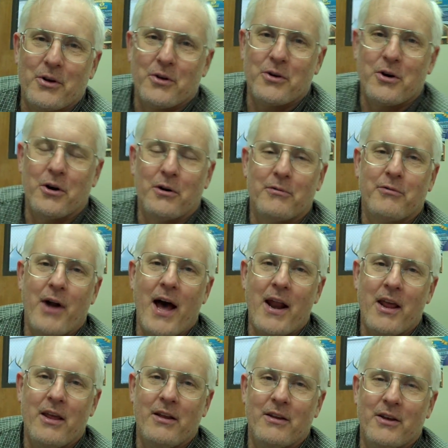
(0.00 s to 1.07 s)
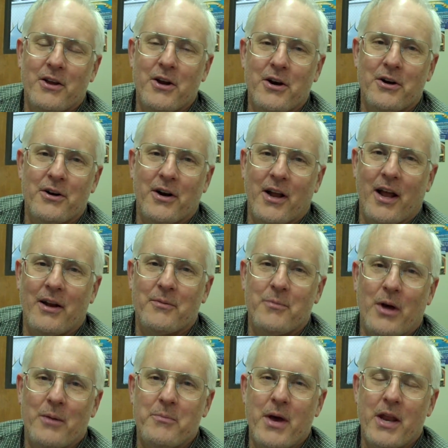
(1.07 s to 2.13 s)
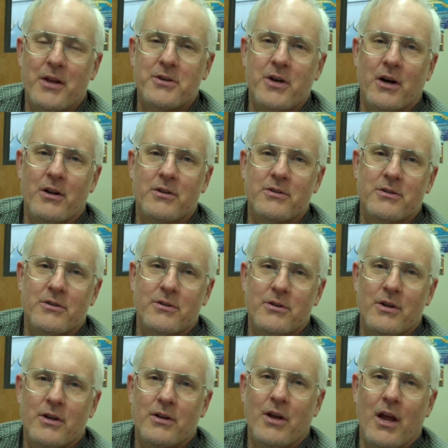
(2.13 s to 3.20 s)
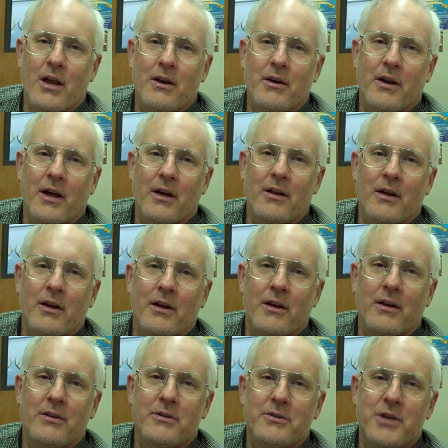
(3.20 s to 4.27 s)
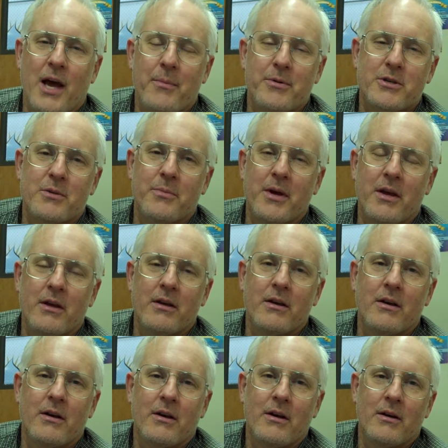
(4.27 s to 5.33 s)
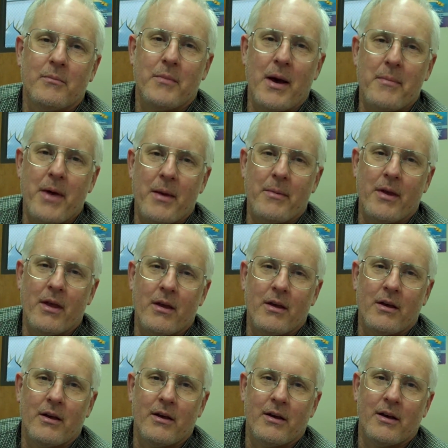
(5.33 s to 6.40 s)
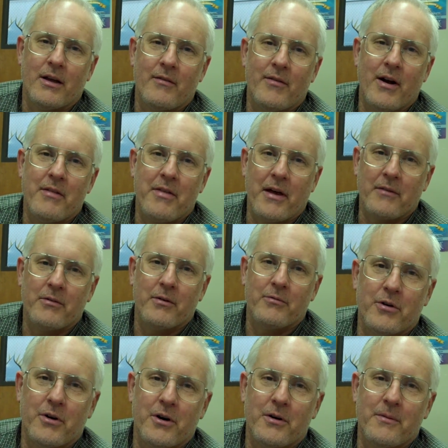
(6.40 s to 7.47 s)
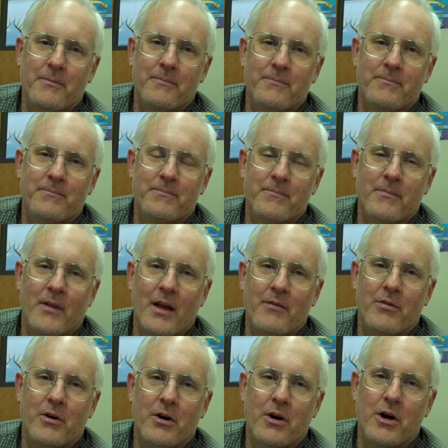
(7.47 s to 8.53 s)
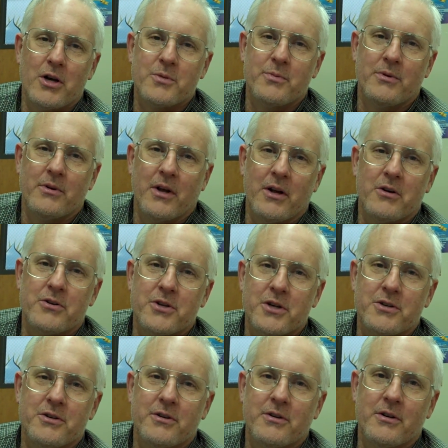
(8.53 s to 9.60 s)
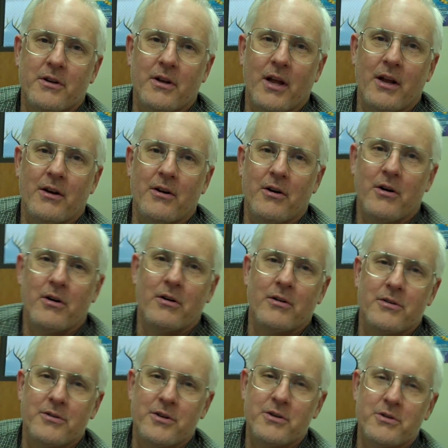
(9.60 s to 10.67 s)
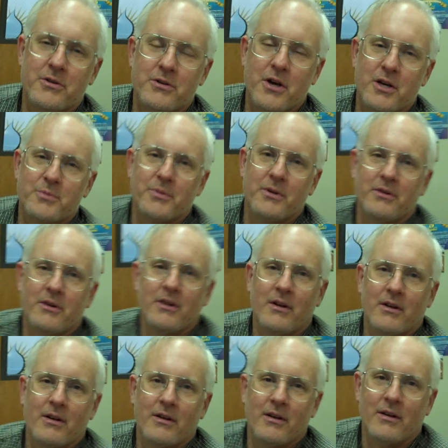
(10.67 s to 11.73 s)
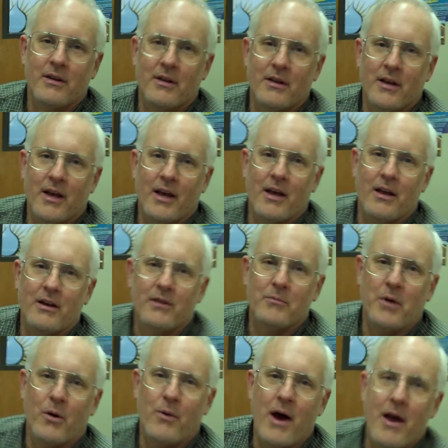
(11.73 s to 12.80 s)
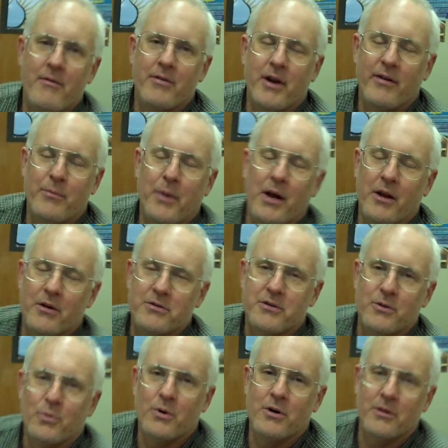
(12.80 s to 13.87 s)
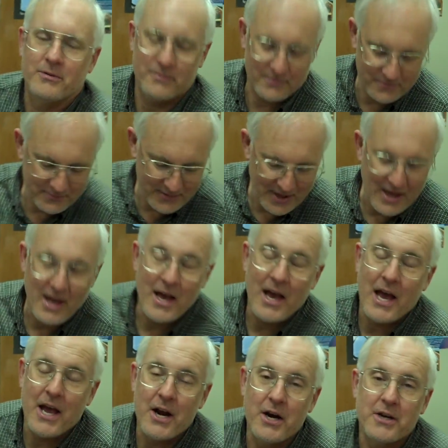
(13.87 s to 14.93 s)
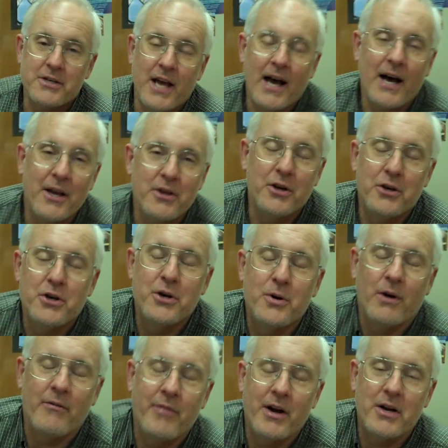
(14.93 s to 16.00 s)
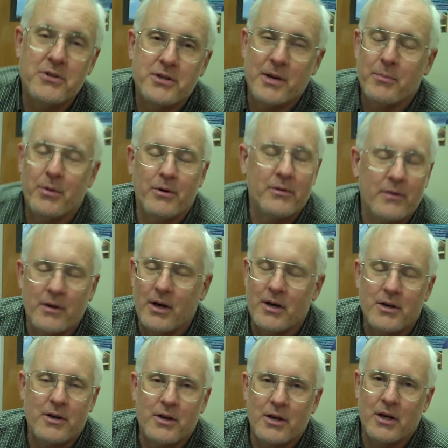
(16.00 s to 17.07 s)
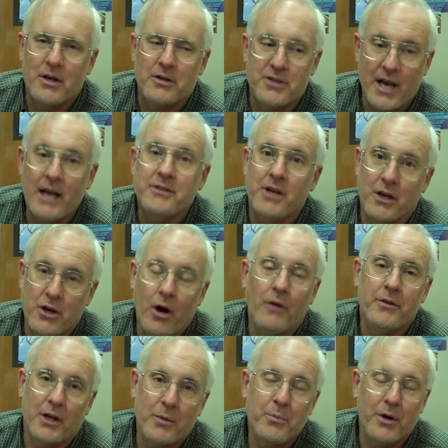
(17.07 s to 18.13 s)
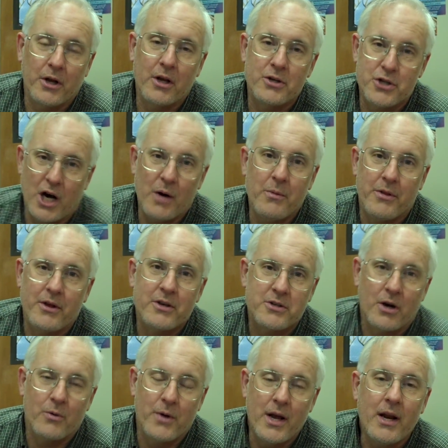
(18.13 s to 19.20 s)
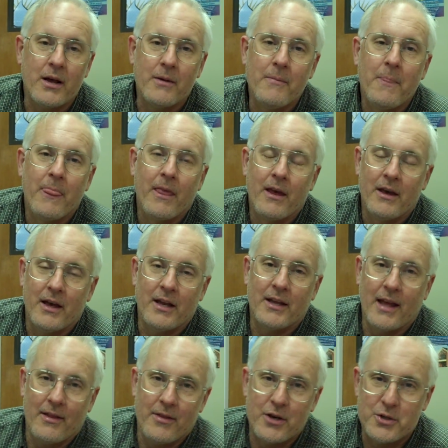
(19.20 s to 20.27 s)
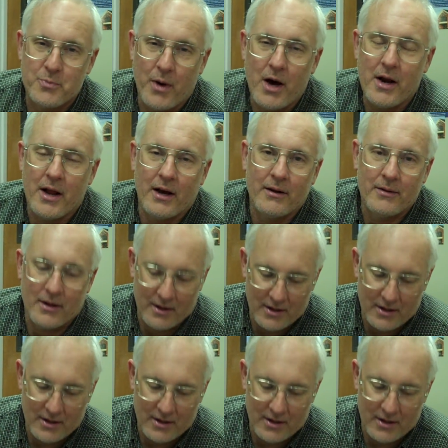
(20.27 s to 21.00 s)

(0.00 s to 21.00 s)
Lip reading: Girl Friday here at Pettyjohn's, and she happens to be my baby. I'm very thankful her, and for her husband, and her sister, and her sister's husband, and my wife, and everybody else in the world. Here's how you do a very simple, sounds like y'all done a pretty good job with this already in getting this spot out.